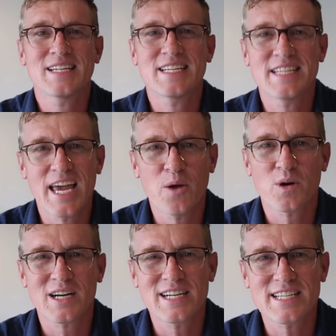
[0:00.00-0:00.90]
and today
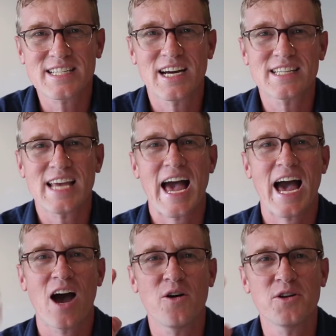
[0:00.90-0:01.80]
we're going to discuss
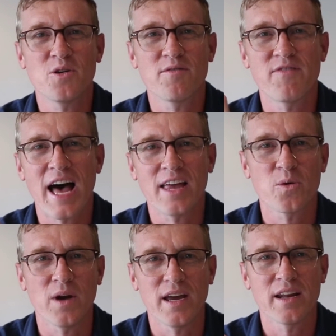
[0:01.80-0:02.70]
how do you
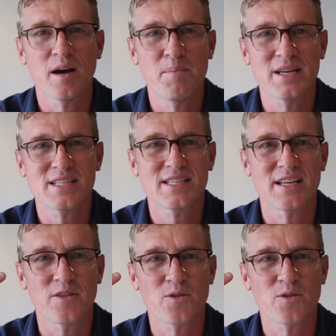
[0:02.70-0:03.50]
evaluate a business in